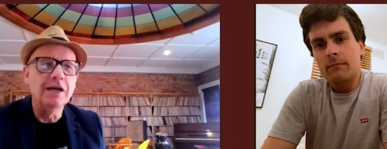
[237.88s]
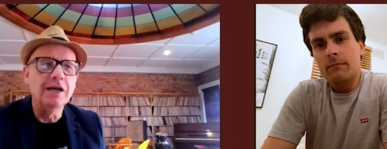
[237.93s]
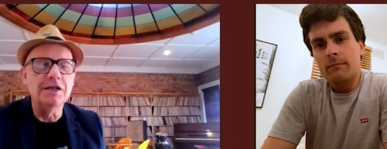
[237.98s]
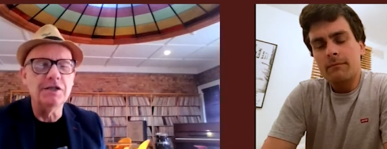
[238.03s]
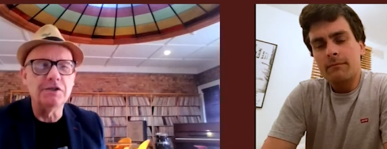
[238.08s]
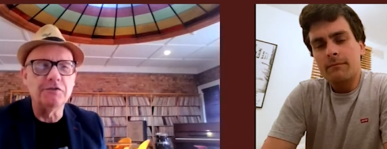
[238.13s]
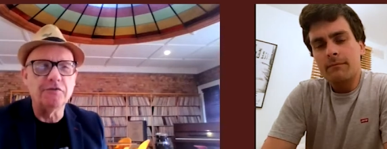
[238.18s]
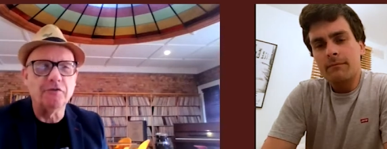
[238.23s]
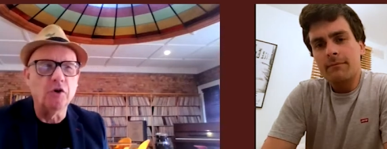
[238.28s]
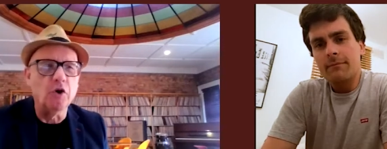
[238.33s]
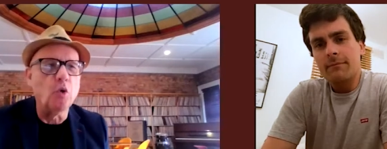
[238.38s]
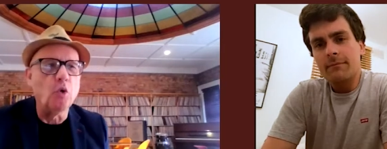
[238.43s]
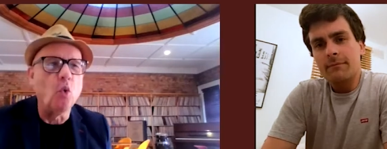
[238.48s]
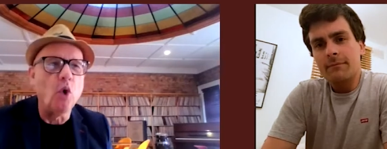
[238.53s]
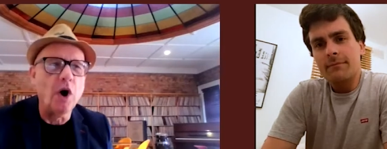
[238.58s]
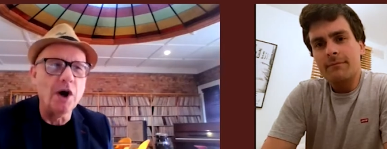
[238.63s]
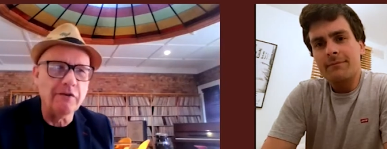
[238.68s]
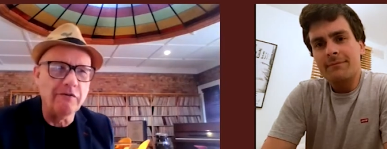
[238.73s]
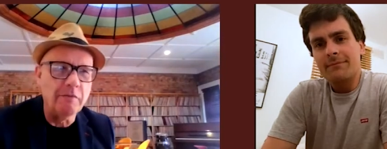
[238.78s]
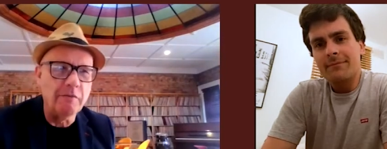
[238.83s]
Speaker 1: is for
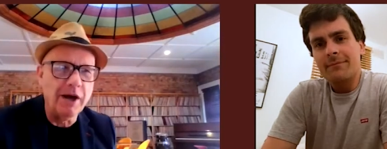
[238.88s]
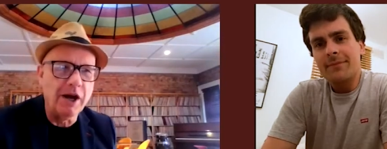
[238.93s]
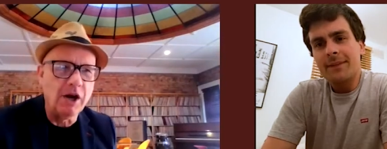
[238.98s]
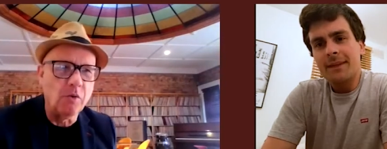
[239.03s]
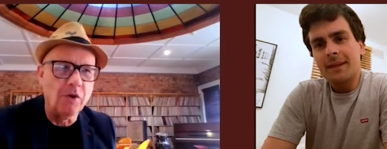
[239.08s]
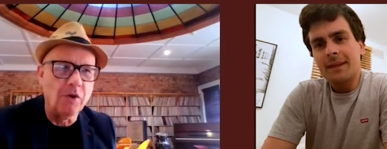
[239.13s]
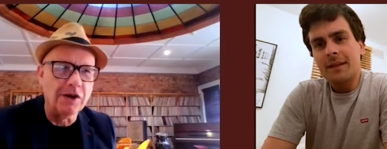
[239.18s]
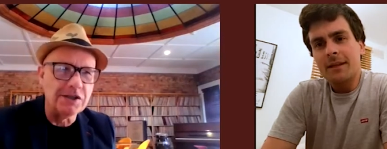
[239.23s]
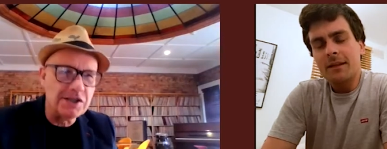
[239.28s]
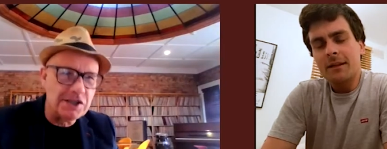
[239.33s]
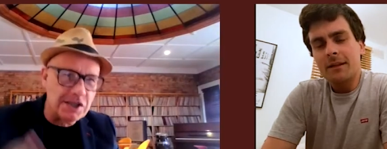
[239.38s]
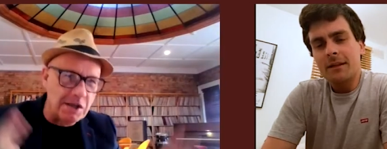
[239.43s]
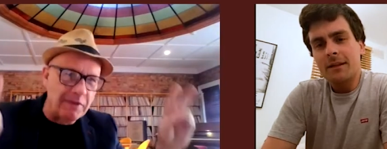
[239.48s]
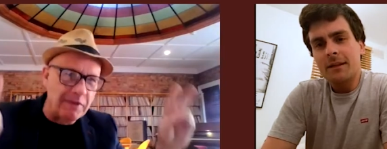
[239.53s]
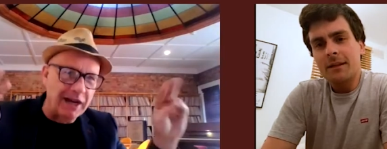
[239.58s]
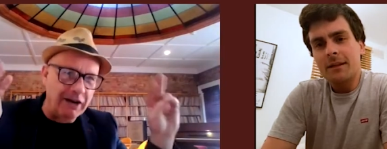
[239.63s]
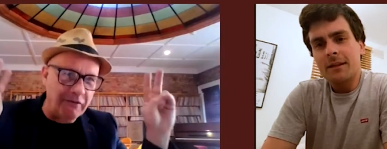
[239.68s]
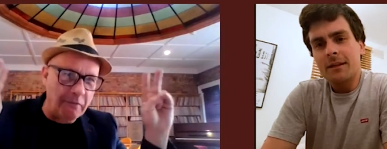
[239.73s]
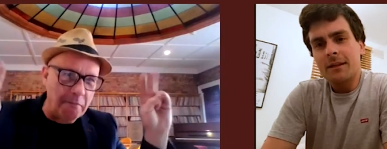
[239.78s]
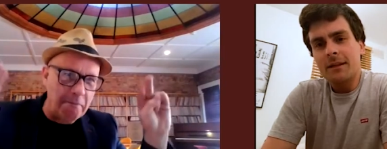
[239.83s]
want of a better word,
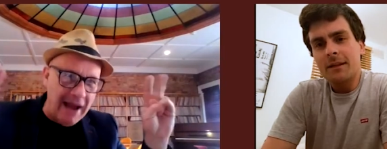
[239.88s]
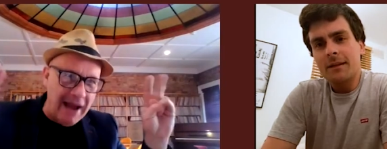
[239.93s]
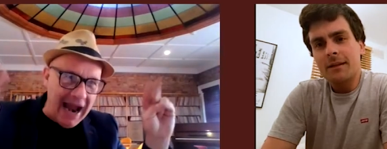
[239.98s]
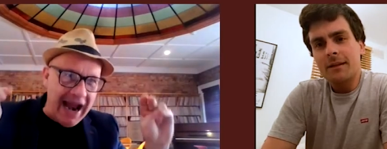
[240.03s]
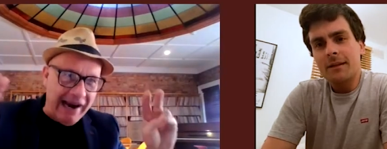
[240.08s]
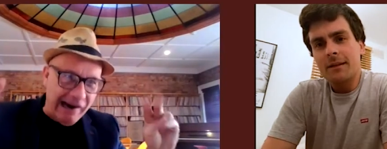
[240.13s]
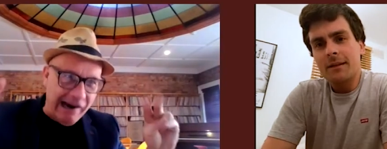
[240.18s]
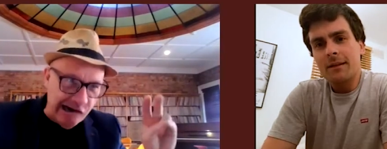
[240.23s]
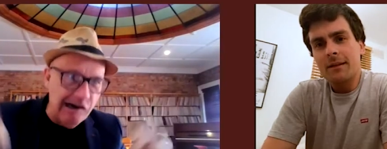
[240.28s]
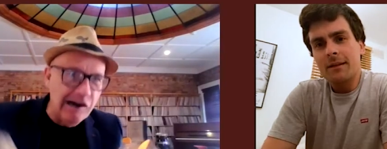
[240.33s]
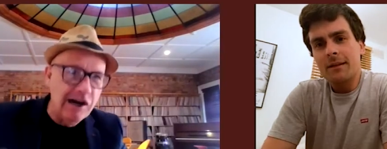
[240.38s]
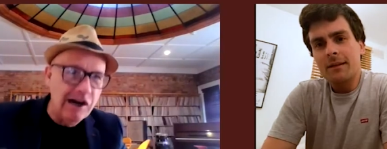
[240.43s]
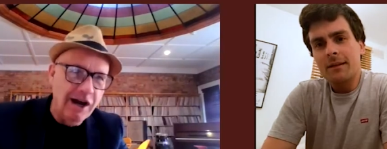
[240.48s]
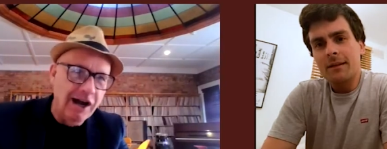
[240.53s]
something of a banger.